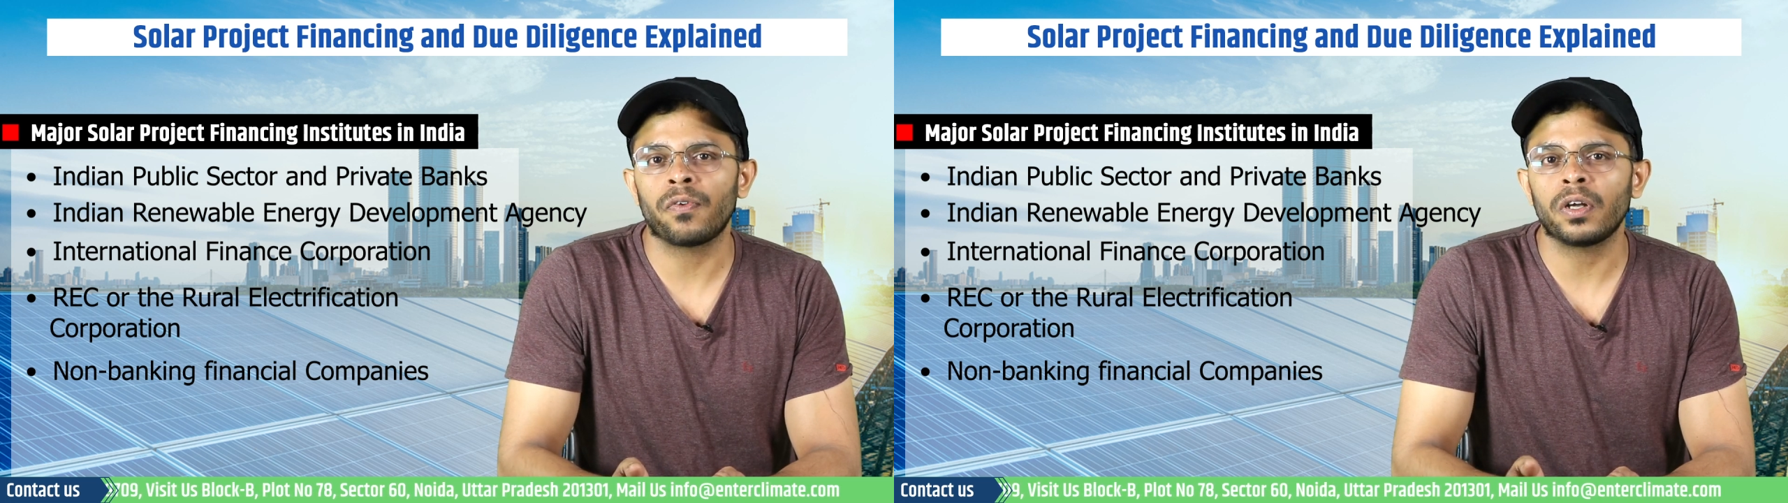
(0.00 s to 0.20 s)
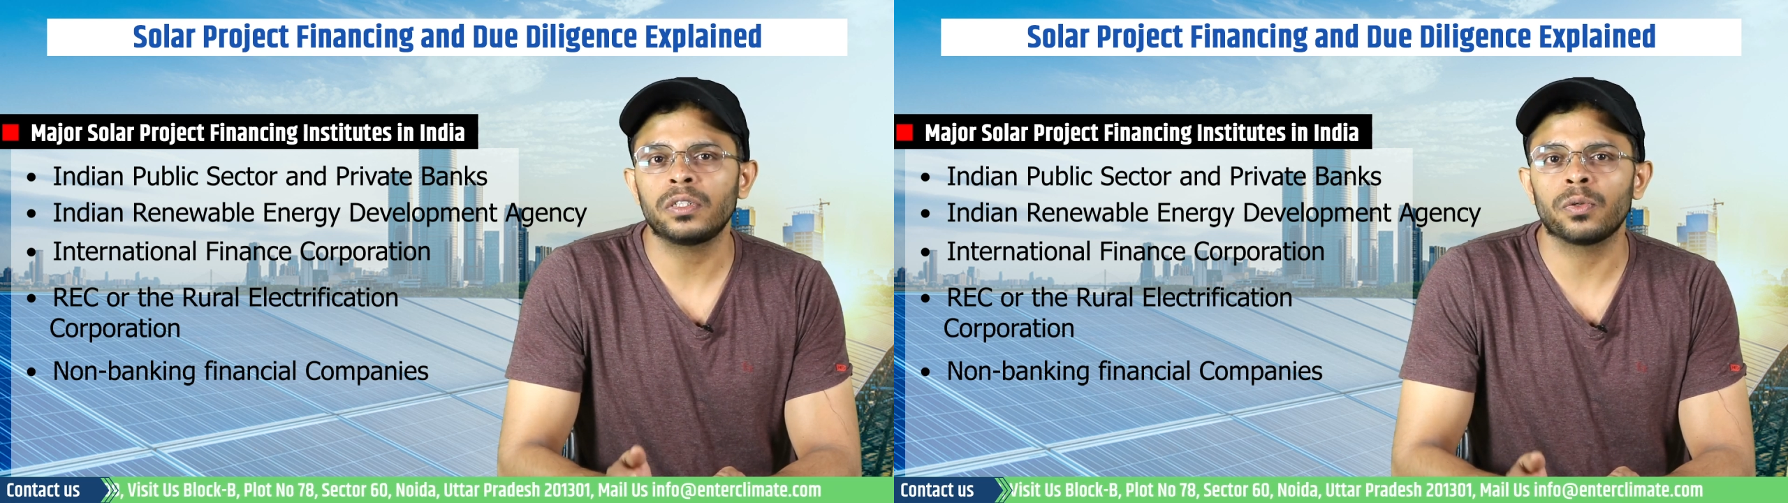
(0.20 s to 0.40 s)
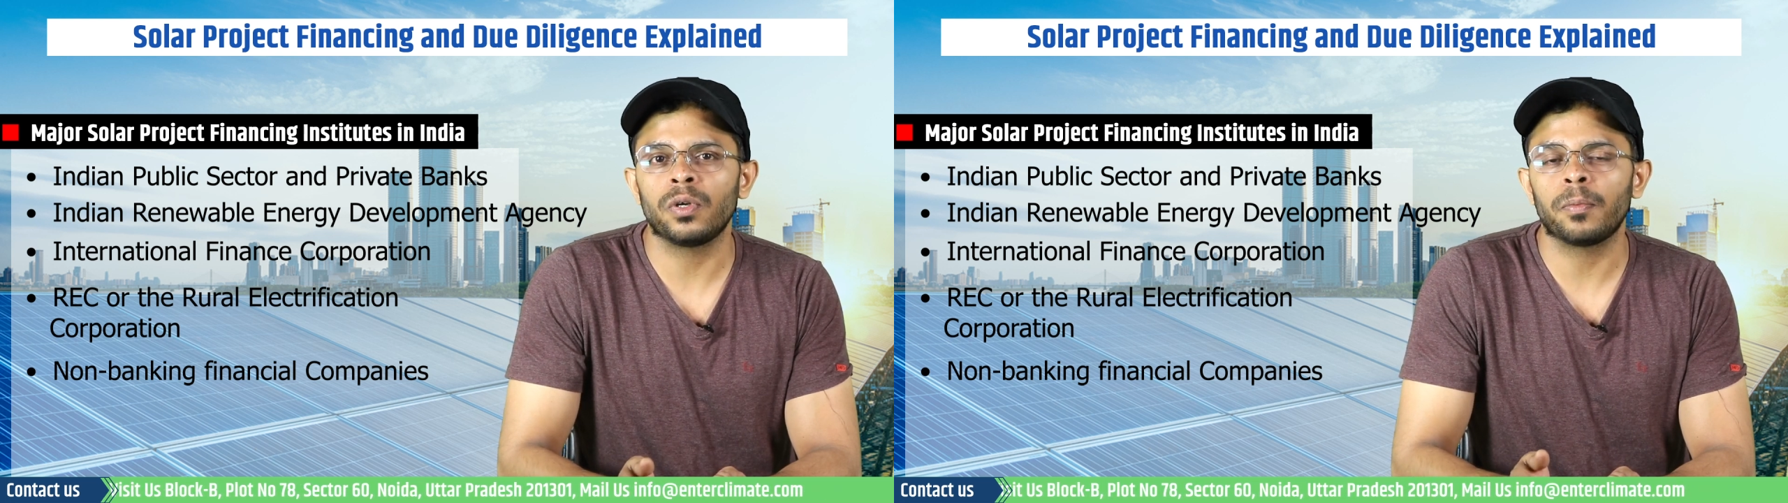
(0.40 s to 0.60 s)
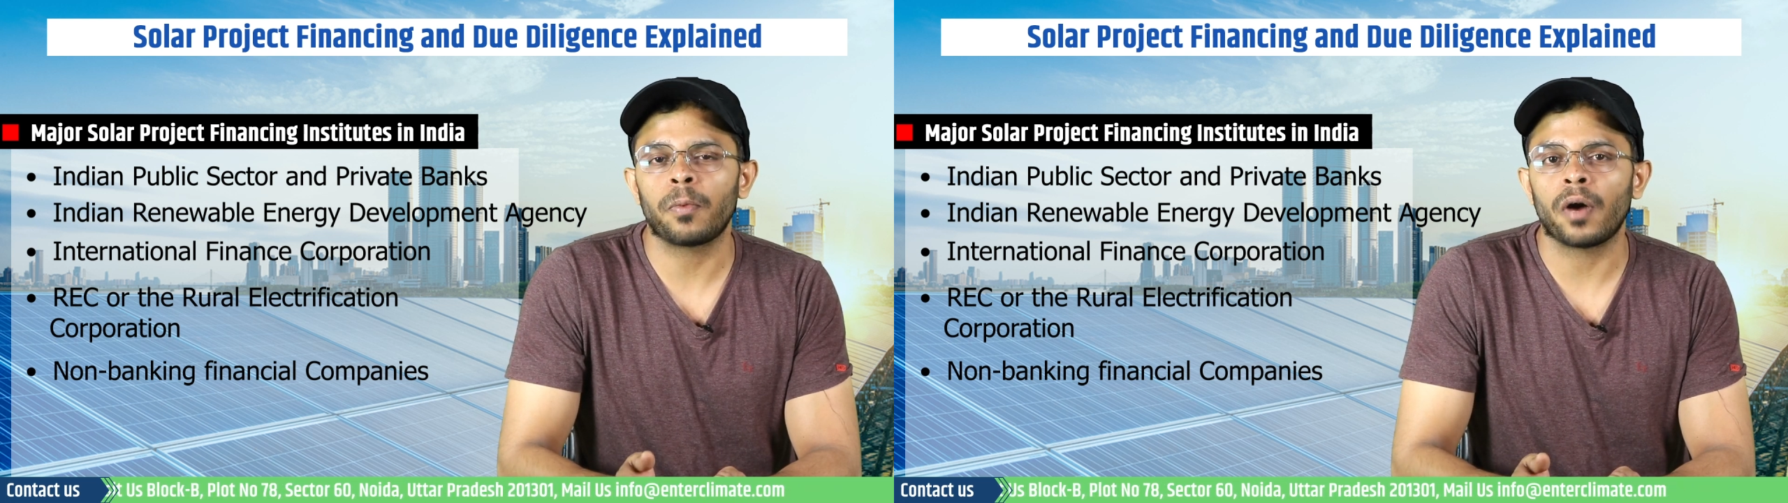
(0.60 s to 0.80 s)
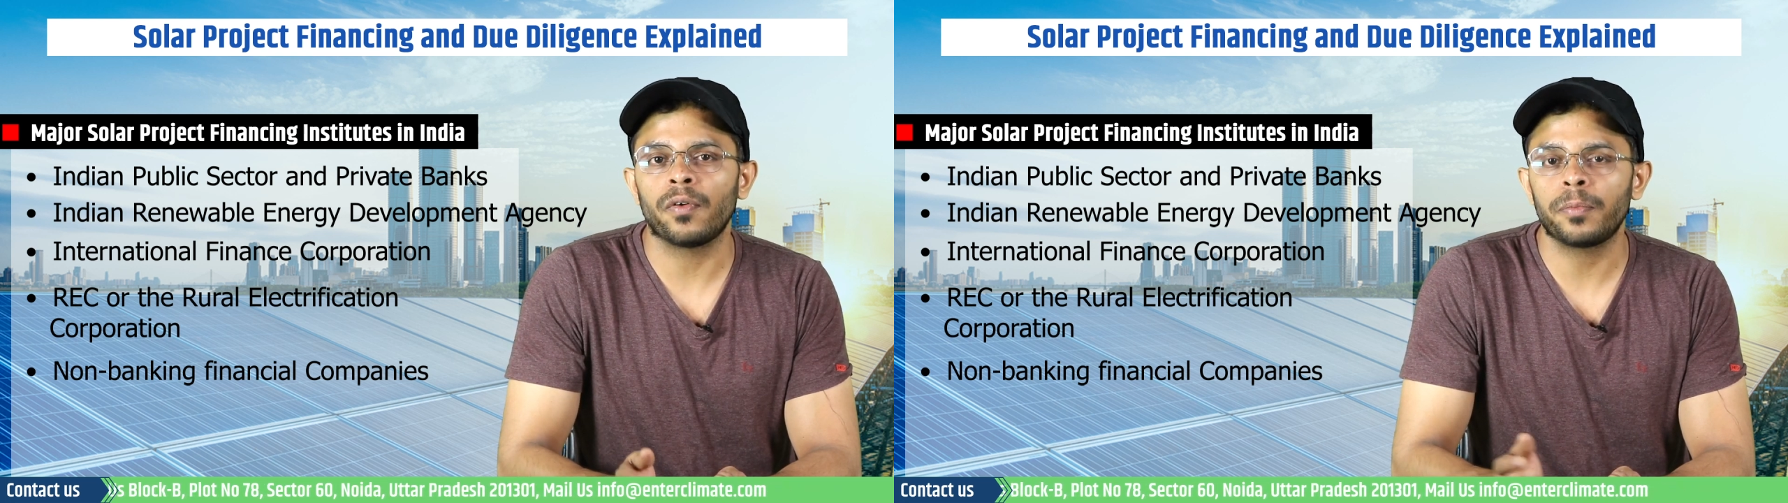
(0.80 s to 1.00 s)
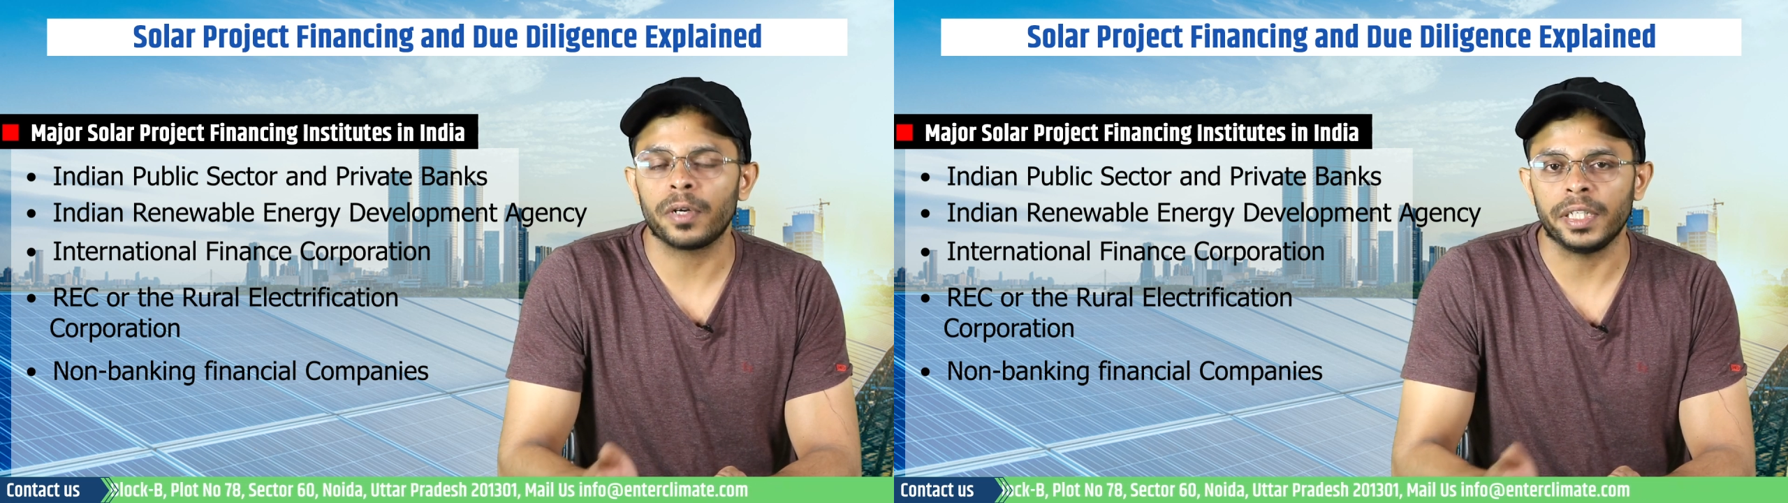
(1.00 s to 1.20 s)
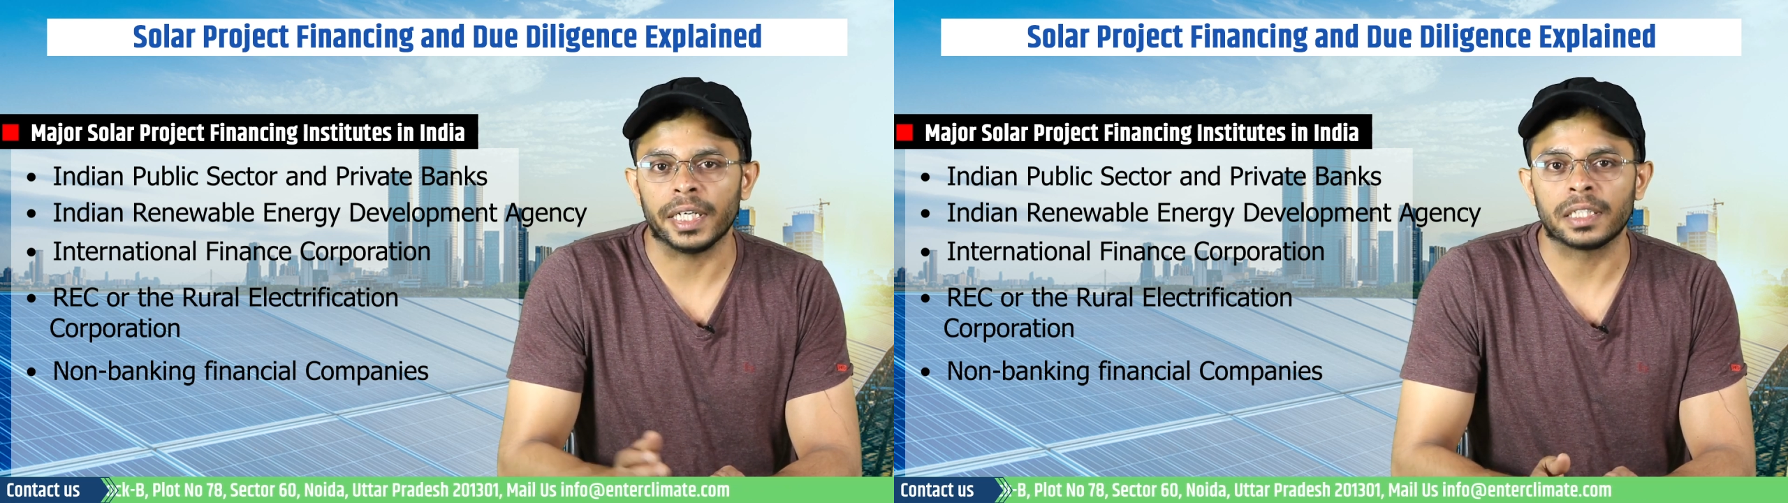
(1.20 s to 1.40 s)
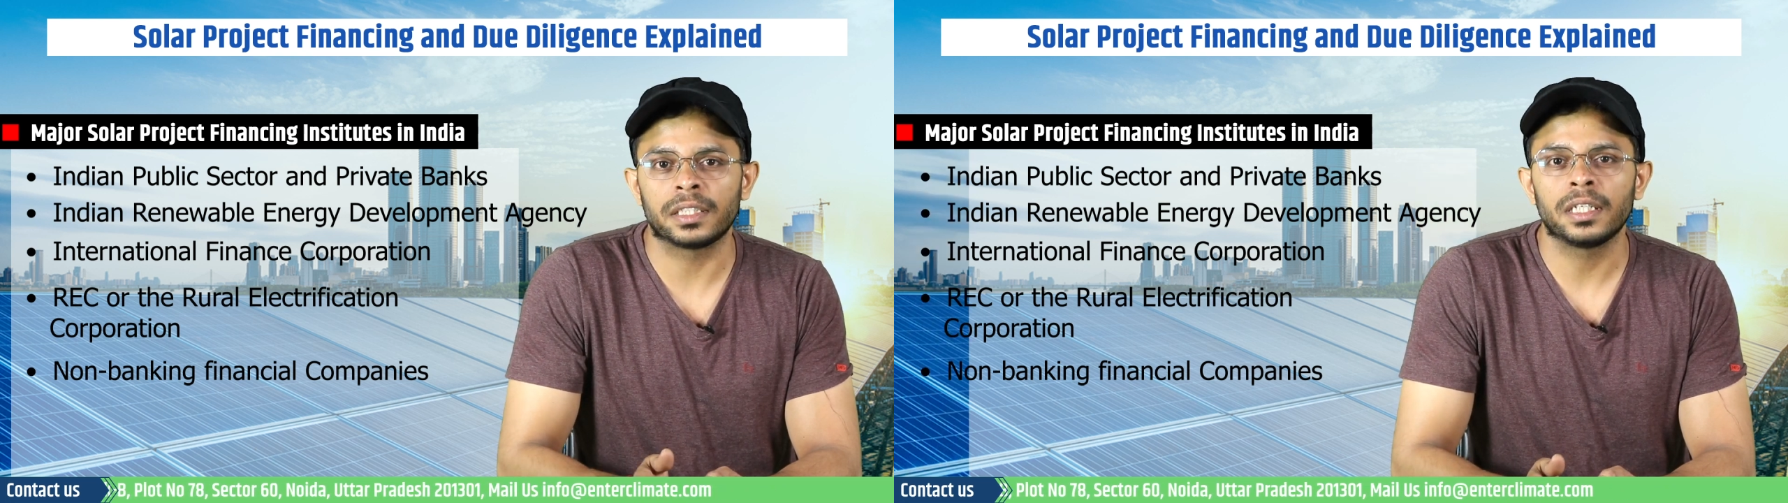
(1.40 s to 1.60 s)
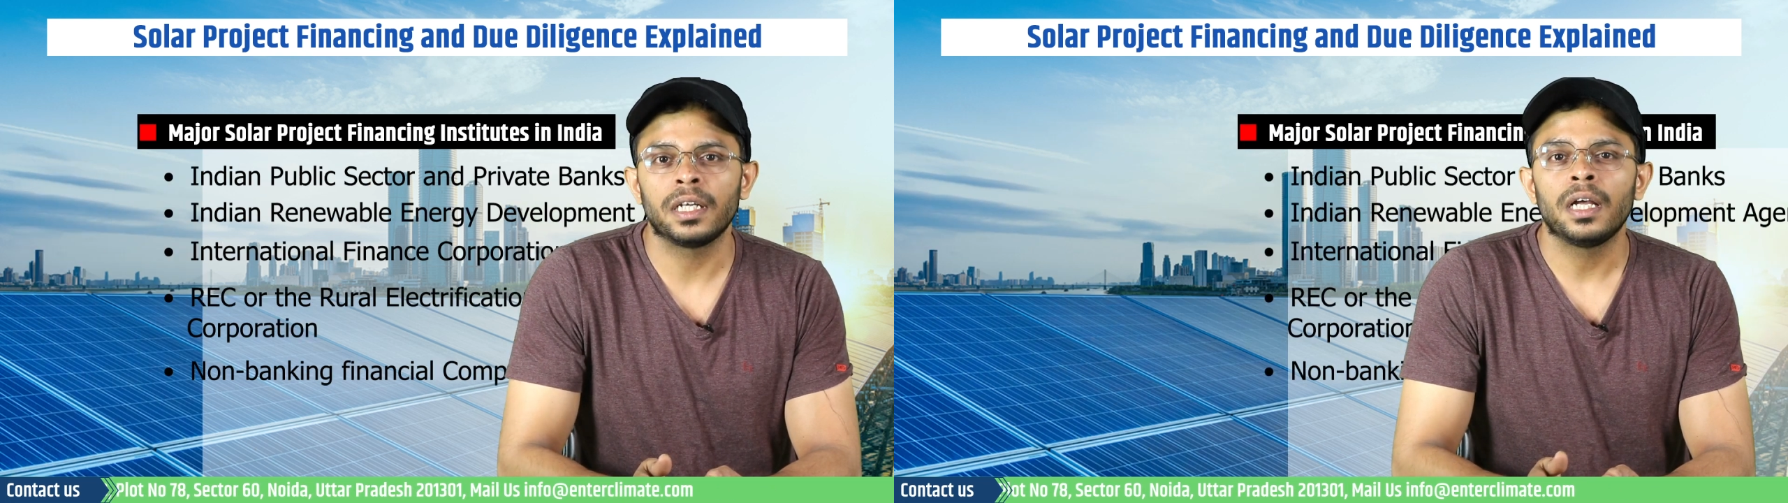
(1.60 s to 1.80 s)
for solar power projects.